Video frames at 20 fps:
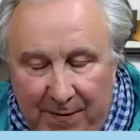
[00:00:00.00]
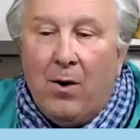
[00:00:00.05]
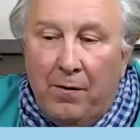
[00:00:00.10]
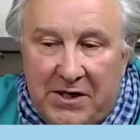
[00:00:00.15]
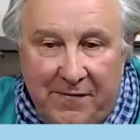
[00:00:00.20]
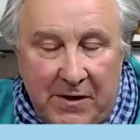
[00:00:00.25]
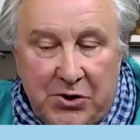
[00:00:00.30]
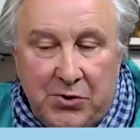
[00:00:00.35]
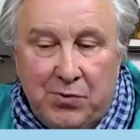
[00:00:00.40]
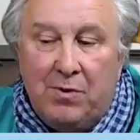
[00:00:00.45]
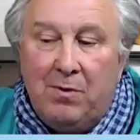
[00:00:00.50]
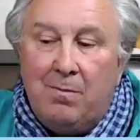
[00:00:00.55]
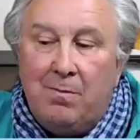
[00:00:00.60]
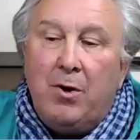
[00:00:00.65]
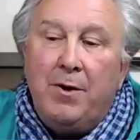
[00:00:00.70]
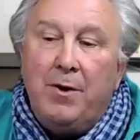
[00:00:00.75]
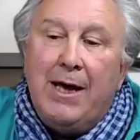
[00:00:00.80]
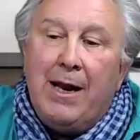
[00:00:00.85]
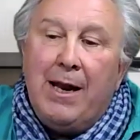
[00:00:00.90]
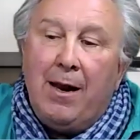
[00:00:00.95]
sending
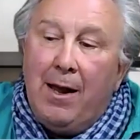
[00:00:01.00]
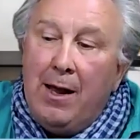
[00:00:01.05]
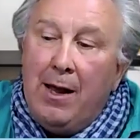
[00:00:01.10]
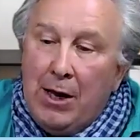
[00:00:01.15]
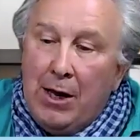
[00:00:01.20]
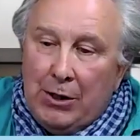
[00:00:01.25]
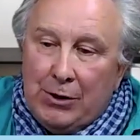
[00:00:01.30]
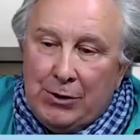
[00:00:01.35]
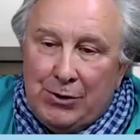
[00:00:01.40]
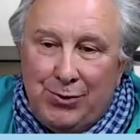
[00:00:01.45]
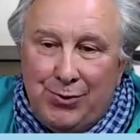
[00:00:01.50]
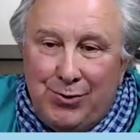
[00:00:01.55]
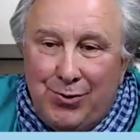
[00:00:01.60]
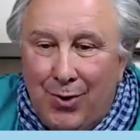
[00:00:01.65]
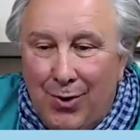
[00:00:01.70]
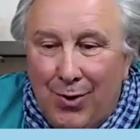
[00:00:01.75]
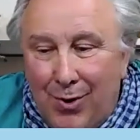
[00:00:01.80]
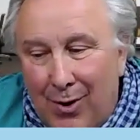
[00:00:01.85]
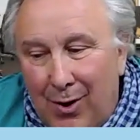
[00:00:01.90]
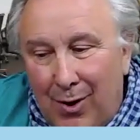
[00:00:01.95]
all this virtual model
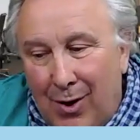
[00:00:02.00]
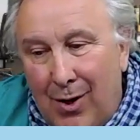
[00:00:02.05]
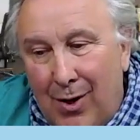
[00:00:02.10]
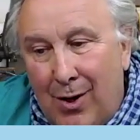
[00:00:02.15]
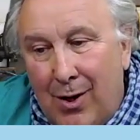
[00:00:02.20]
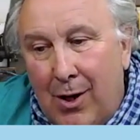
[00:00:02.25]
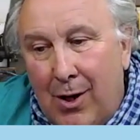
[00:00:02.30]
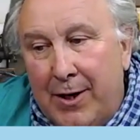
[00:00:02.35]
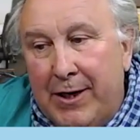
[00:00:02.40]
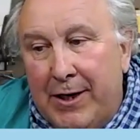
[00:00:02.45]
to